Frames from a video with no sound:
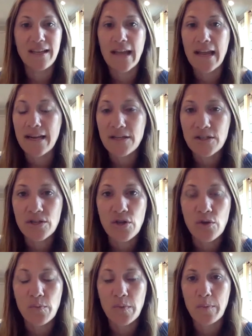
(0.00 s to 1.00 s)
getting to
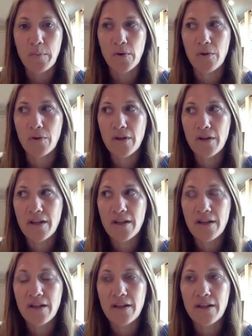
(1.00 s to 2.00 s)
know people,
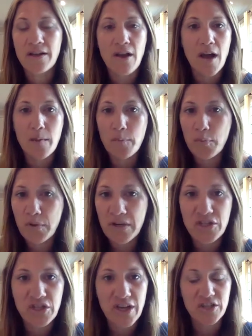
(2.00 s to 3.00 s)
not
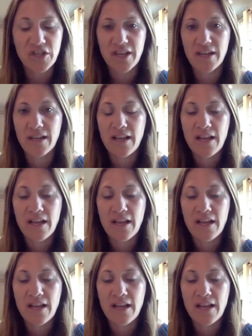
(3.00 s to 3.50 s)
prejudging,